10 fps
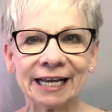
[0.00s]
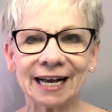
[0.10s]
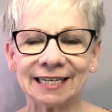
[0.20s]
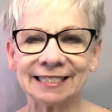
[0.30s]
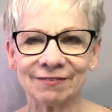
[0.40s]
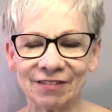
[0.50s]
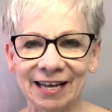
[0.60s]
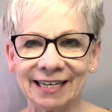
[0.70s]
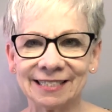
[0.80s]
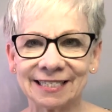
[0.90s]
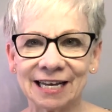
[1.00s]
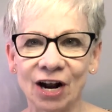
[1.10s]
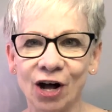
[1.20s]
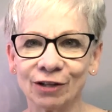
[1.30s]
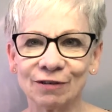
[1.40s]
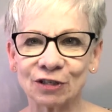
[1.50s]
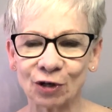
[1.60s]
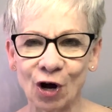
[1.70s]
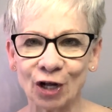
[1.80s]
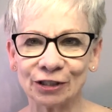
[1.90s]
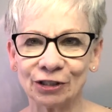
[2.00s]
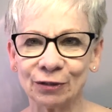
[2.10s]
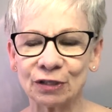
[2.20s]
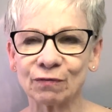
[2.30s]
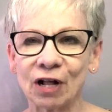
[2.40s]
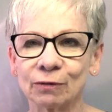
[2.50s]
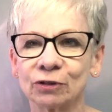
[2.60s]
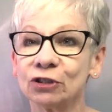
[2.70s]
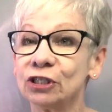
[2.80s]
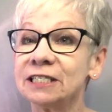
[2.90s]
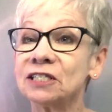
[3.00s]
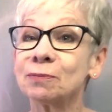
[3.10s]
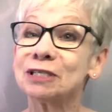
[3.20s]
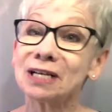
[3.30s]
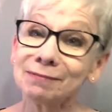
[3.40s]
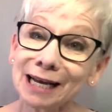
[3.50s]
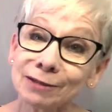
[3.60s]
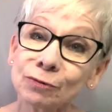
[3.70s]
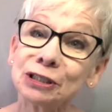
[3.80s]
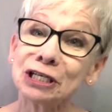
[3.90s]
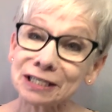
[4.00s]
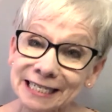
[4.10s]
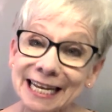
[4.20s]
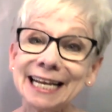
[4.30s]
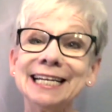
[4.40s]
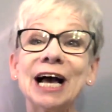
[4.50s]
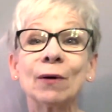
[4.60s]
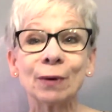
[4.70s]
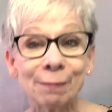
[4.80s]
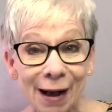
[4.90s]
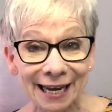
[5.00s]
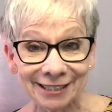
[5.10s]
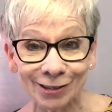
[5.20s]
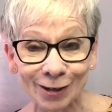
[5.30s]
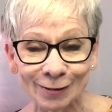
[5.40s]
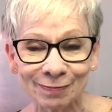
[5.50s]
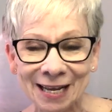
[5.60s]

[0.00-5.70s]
kinds of things that all of us are called to do as followers of Jesus, but sometimes we just need a reminder.